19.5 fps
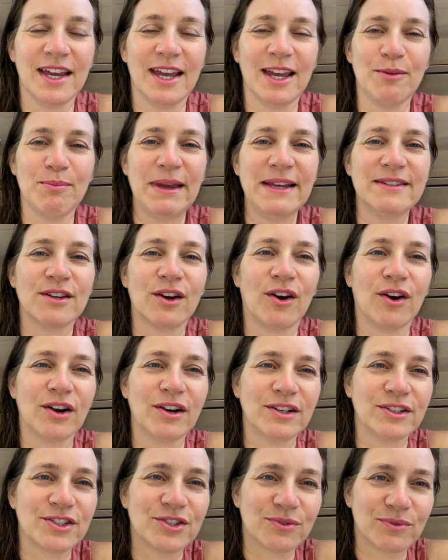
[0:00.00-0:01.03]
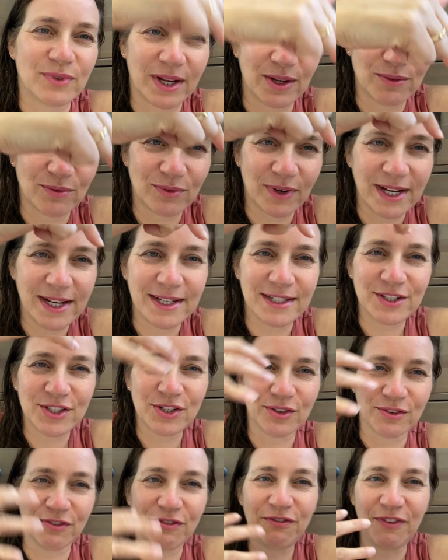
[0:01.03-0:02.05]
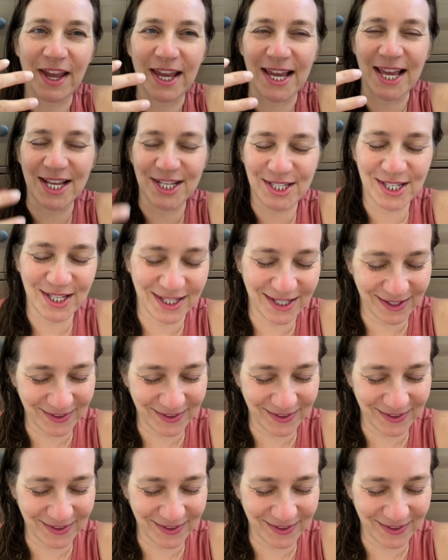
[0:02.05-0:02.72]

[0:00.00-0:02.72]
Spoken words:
it makes it arch like right into your face.